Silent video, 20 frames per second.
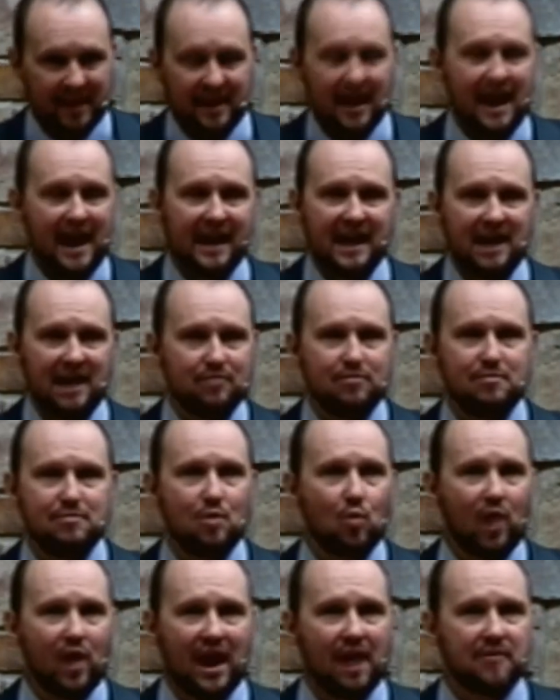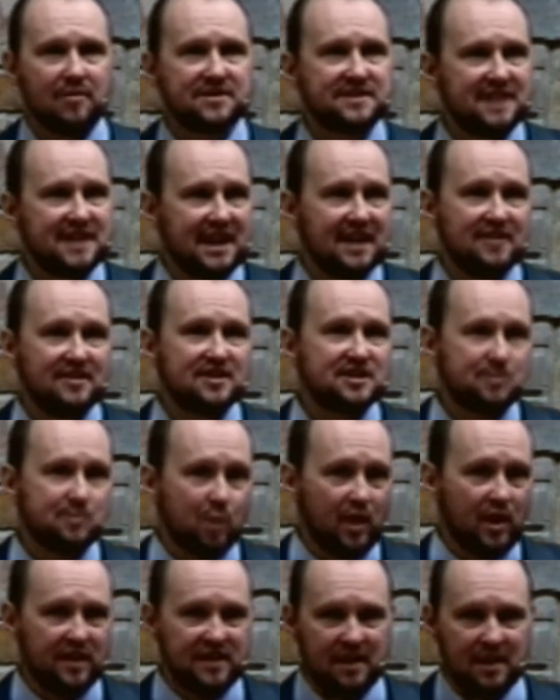I can't remember what I was singing this
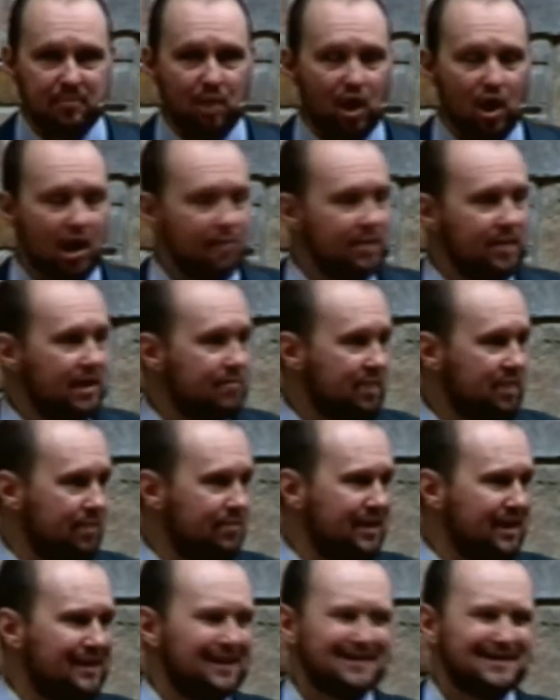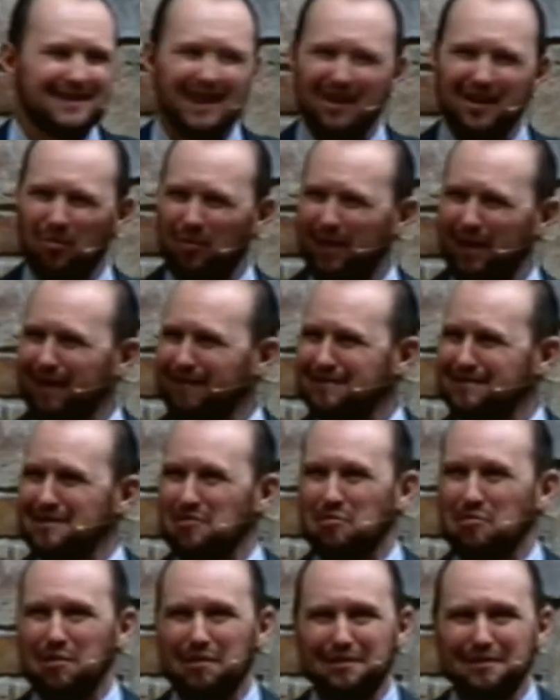morning at the apartment, but Mindy's like, Where in the
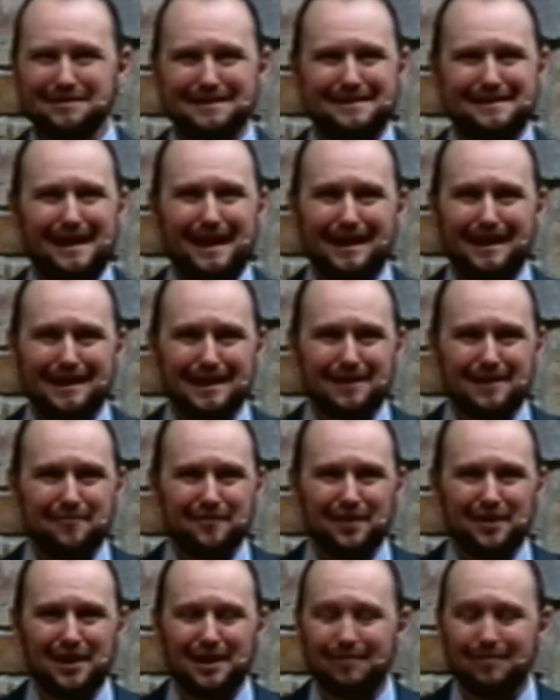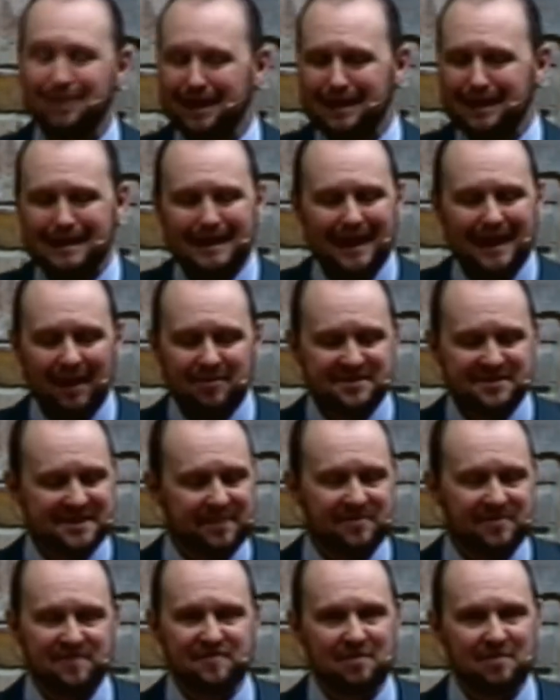world did that come from? It was
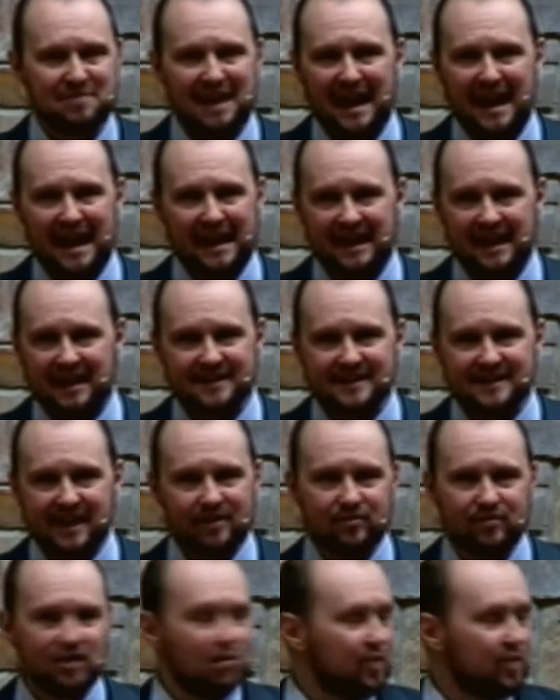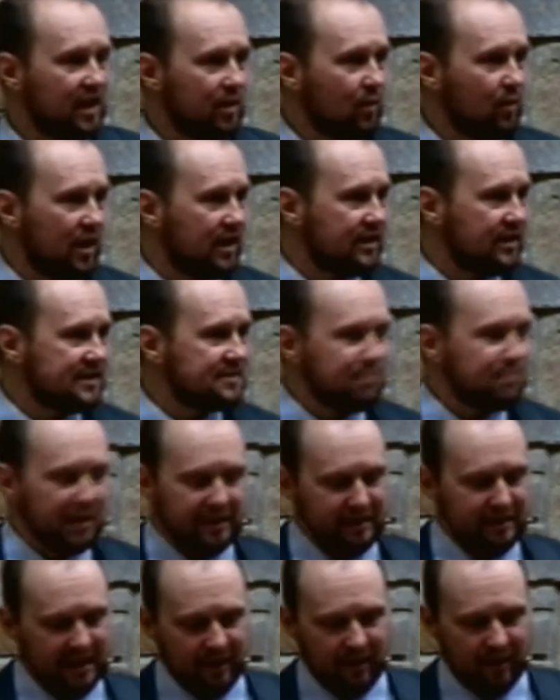something from the 80s. I don't know what it was, but
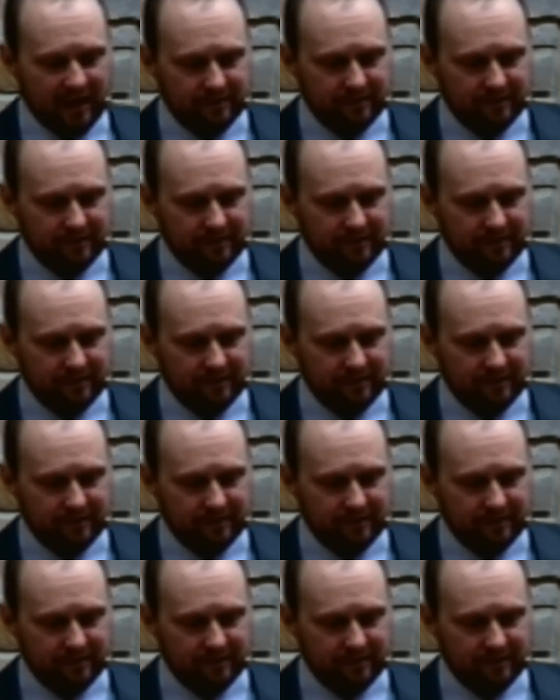anyway.